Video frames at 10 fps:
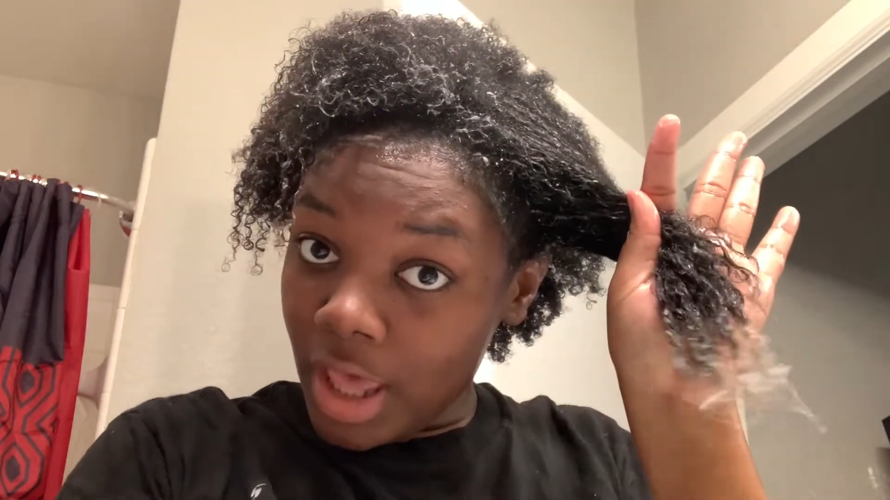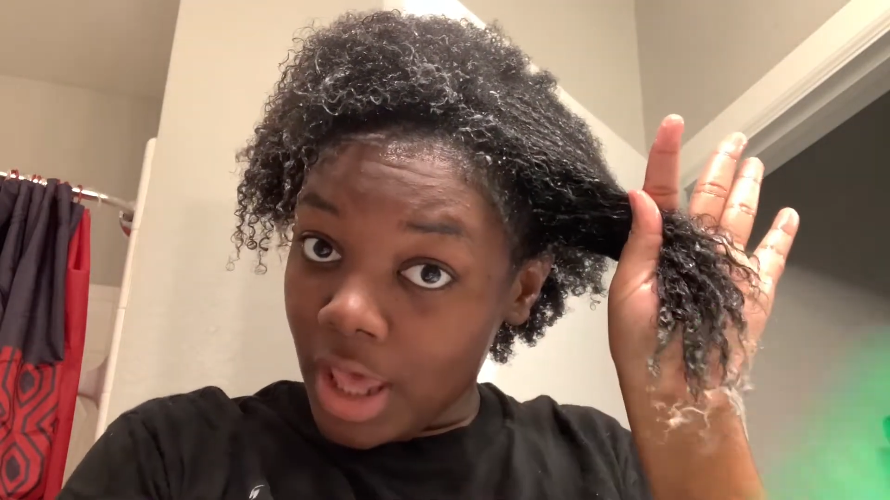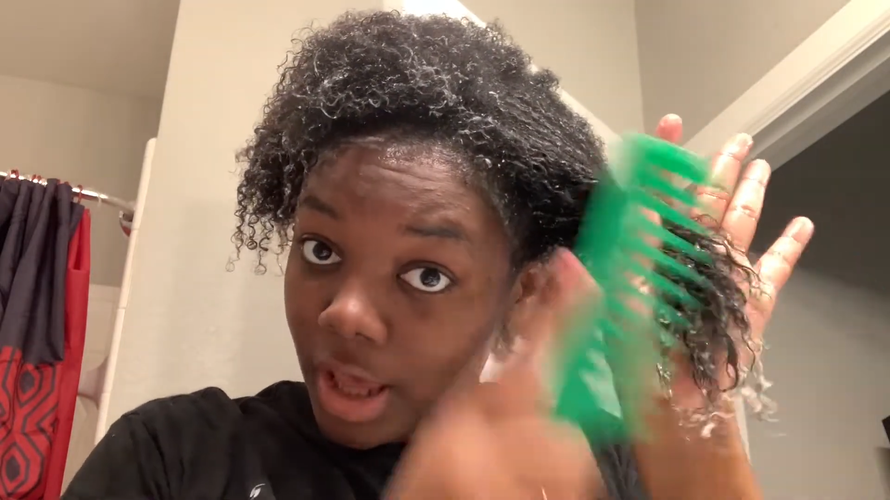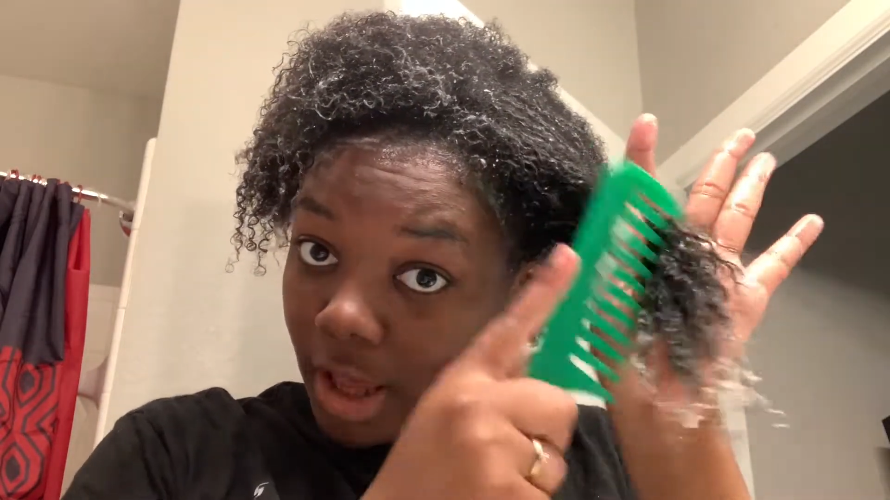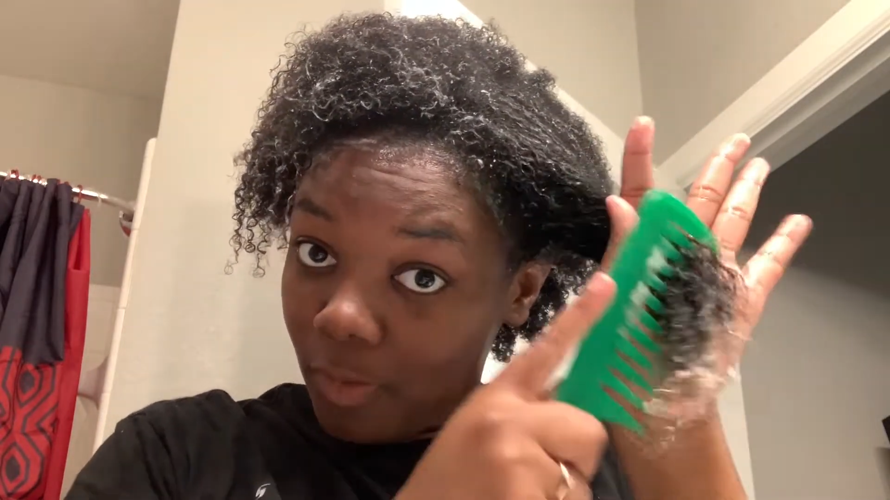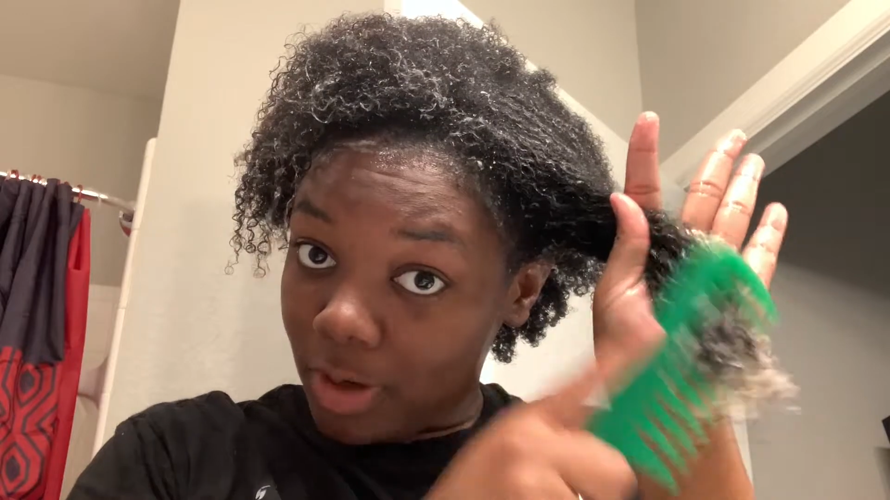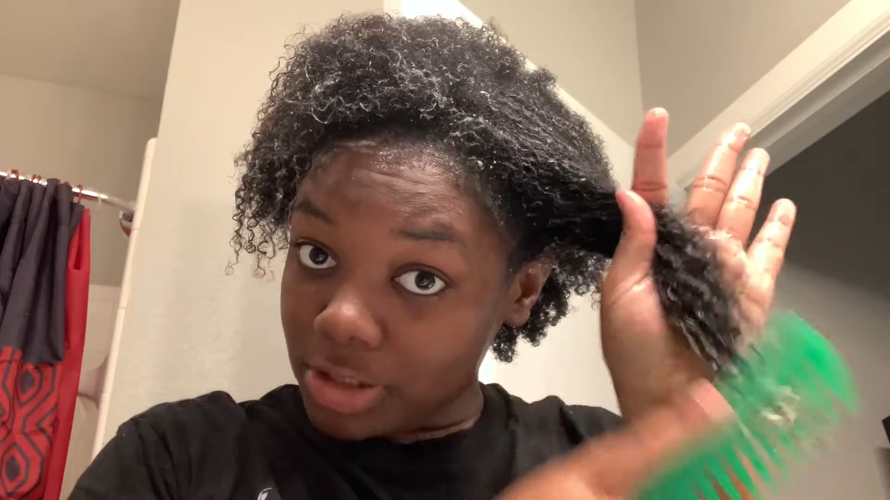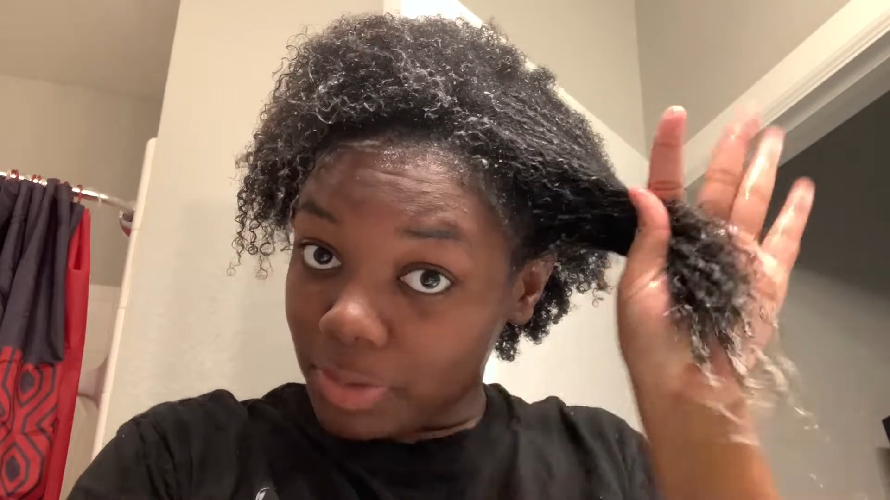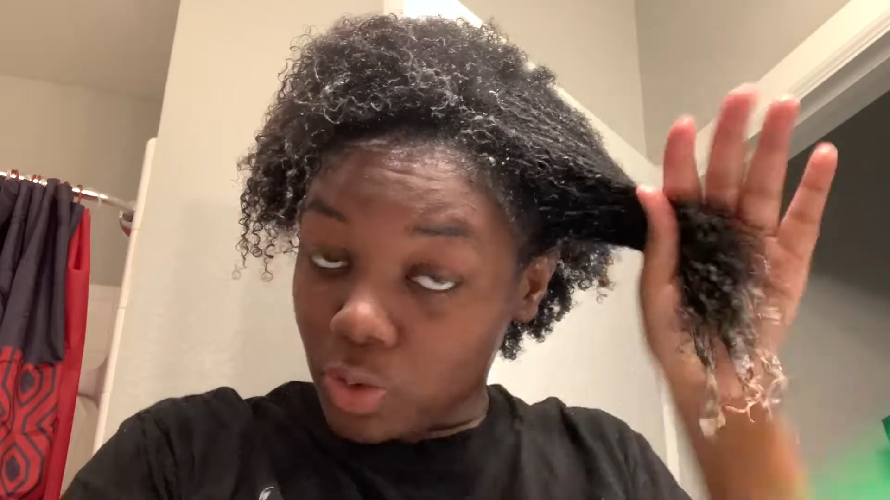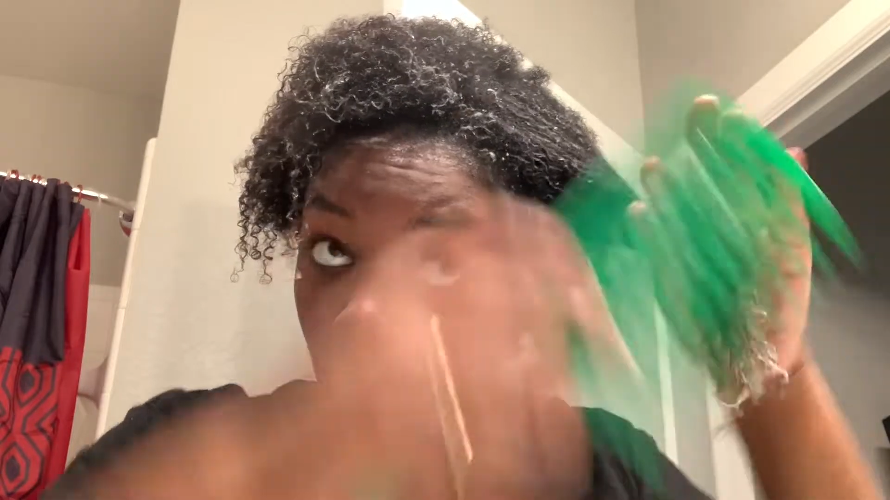I had
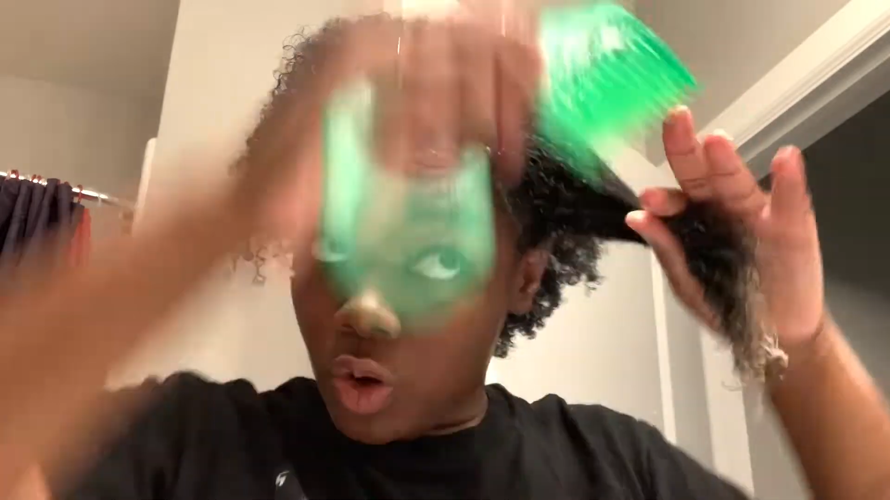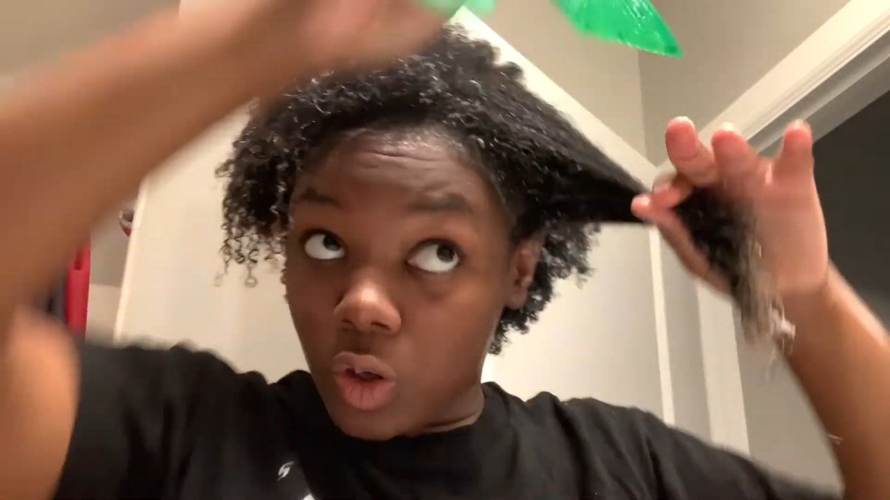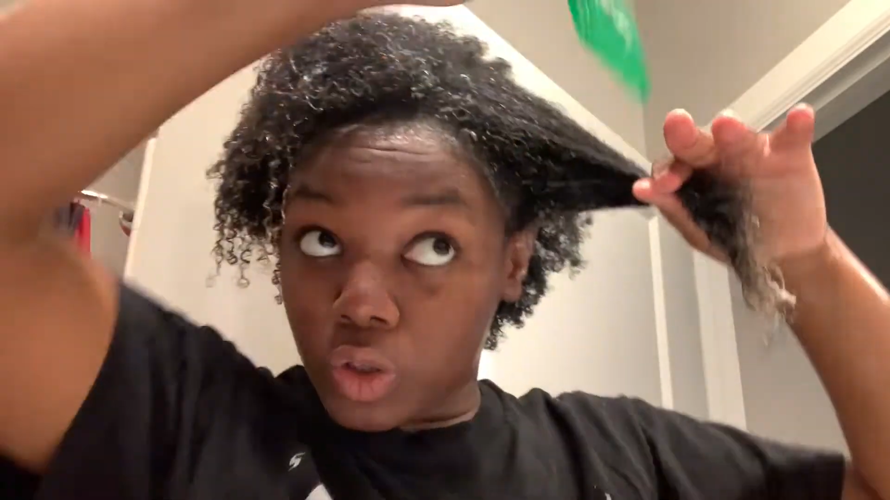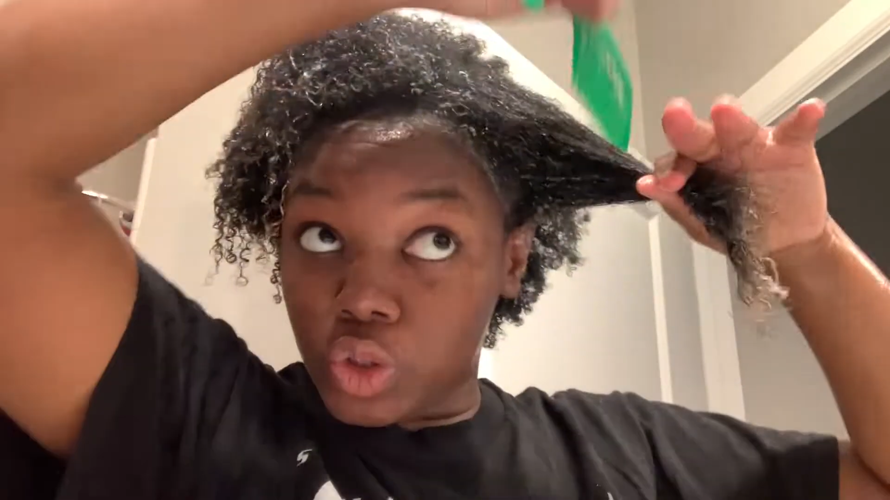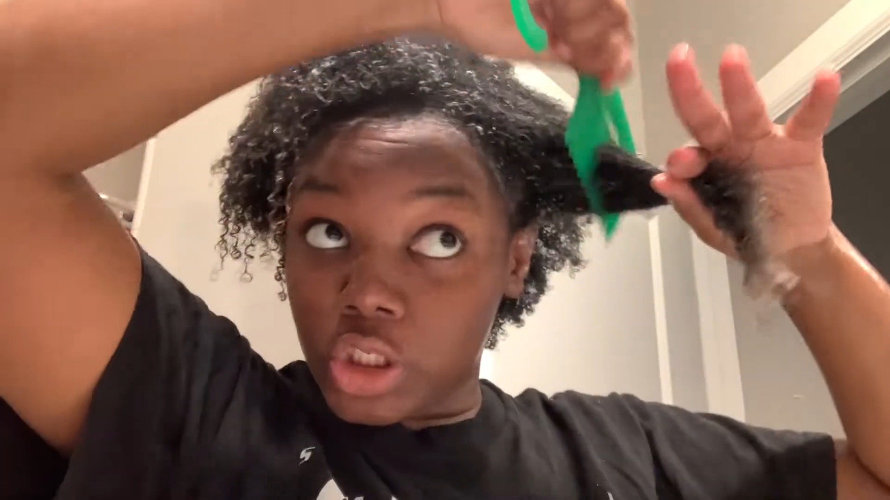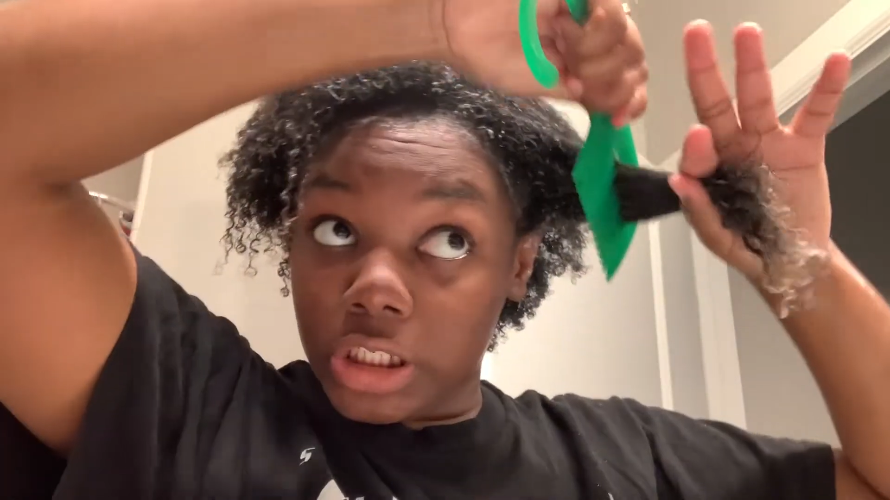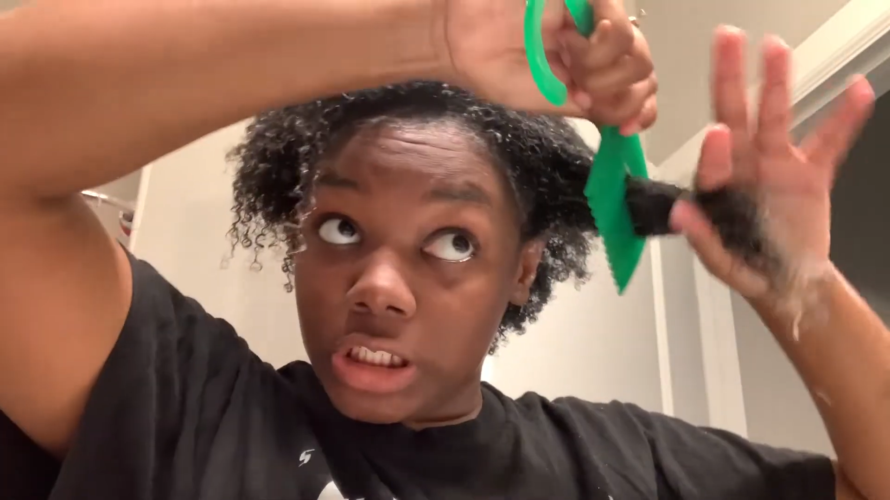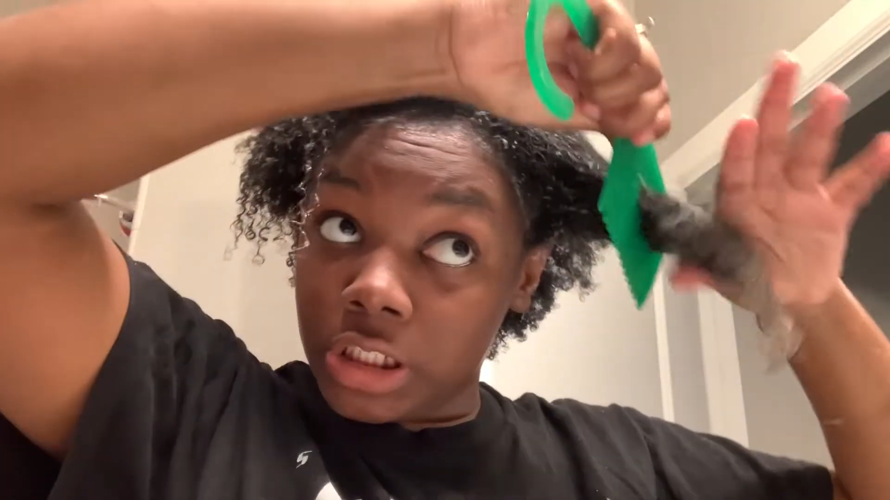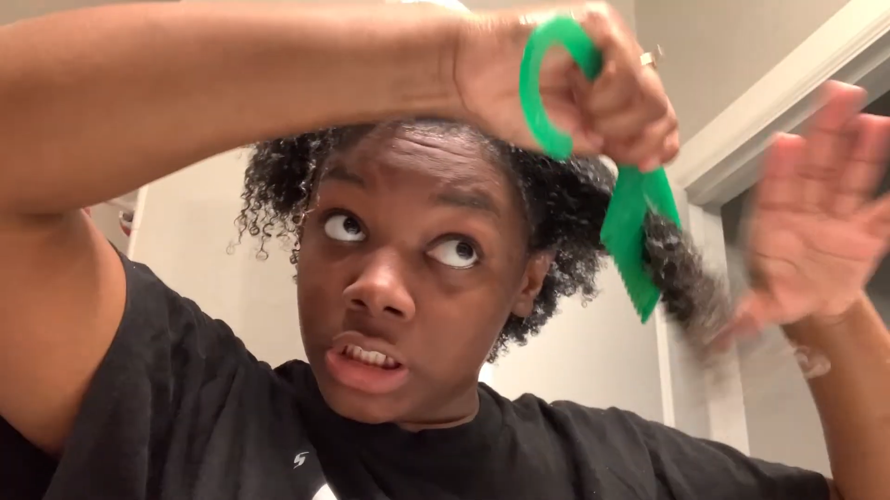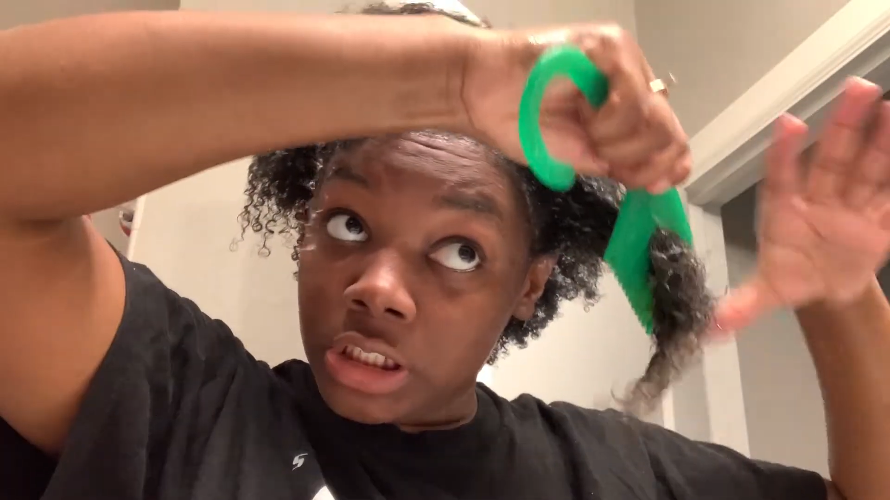washed my car
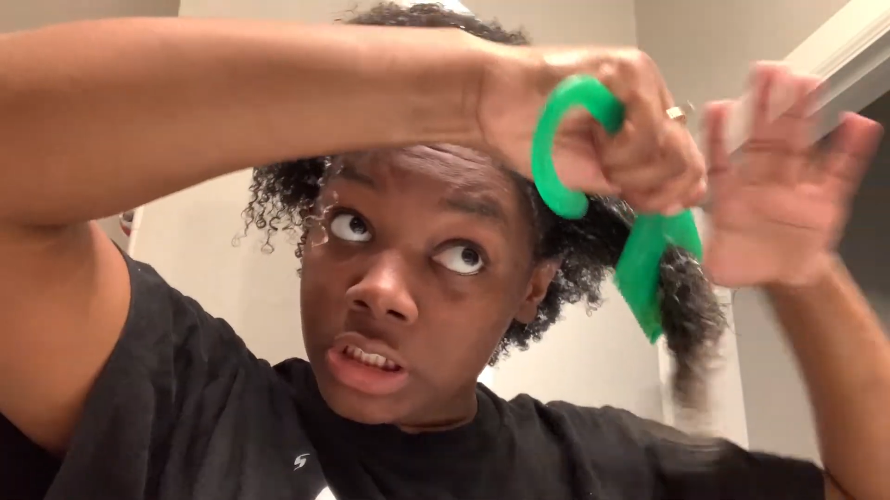earlier.